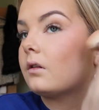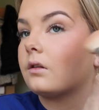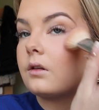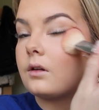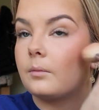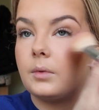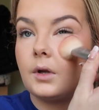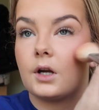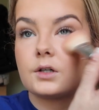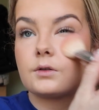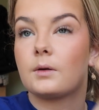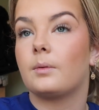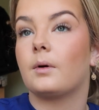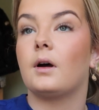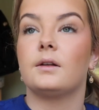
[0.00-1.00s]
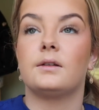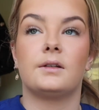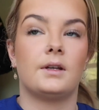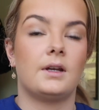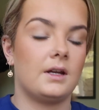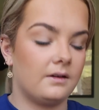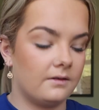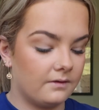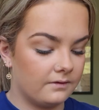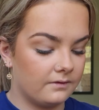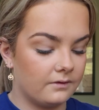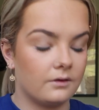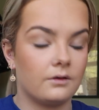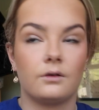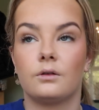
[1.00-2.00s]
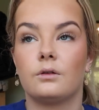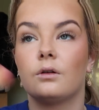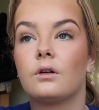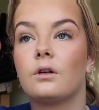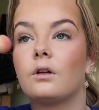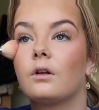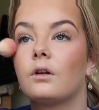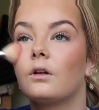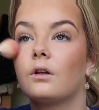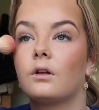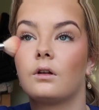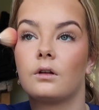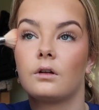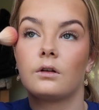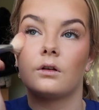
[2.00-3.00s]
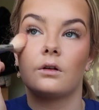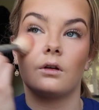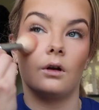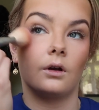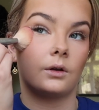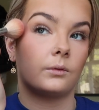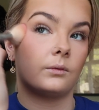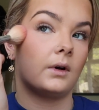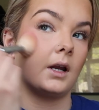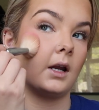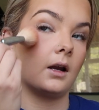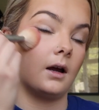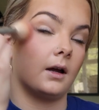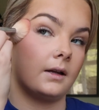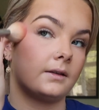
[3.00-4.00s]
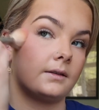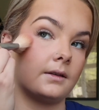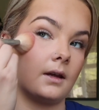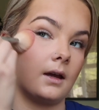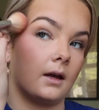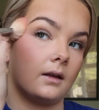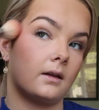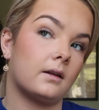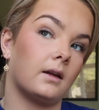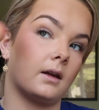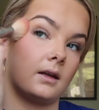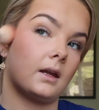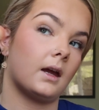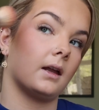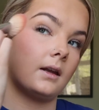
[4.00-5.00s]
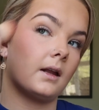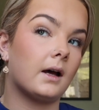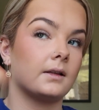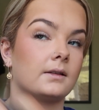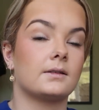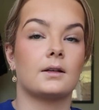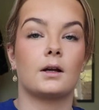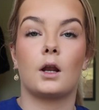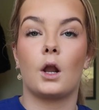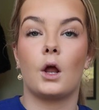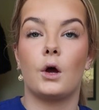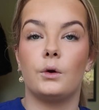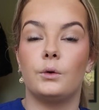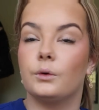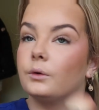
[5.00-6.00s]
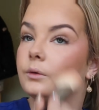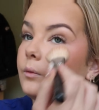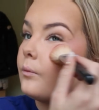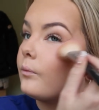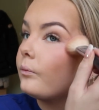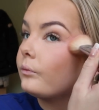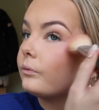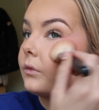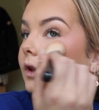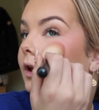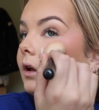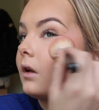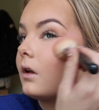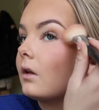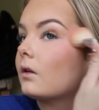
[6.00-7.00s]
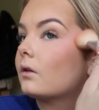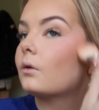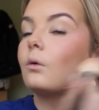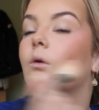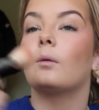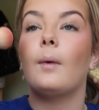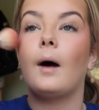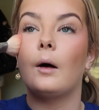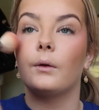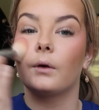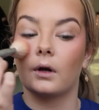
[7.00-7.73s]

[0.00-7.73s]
the blush we put underneath. Just looks really nice, and again adds a glow. It's all about the